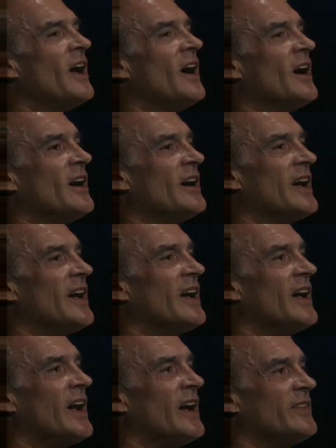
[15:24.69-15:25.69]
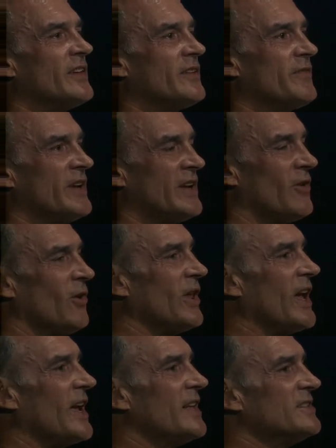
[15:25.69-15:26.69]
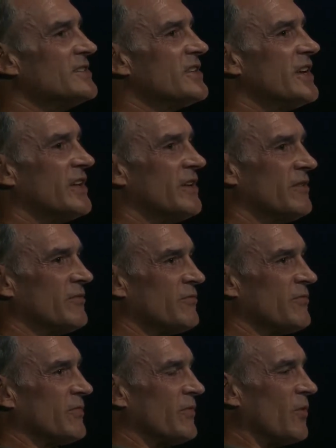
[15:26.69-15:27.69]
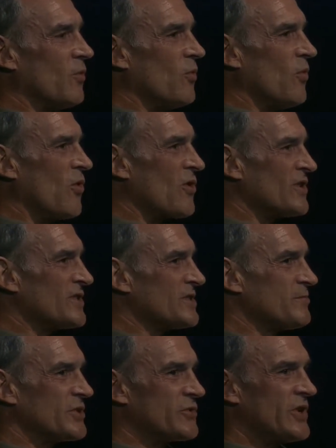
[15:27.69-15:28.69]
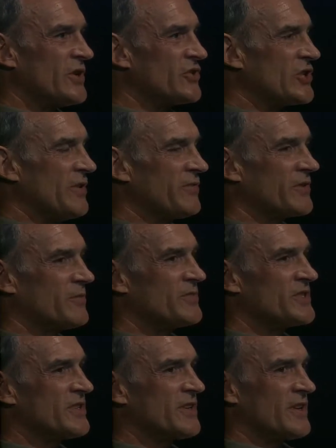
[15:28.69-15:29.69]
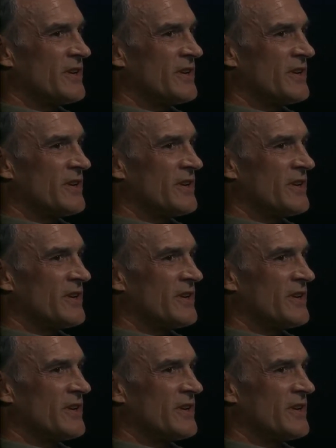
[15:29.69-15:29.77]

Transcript: And then it all ends in wars between chiefdoms,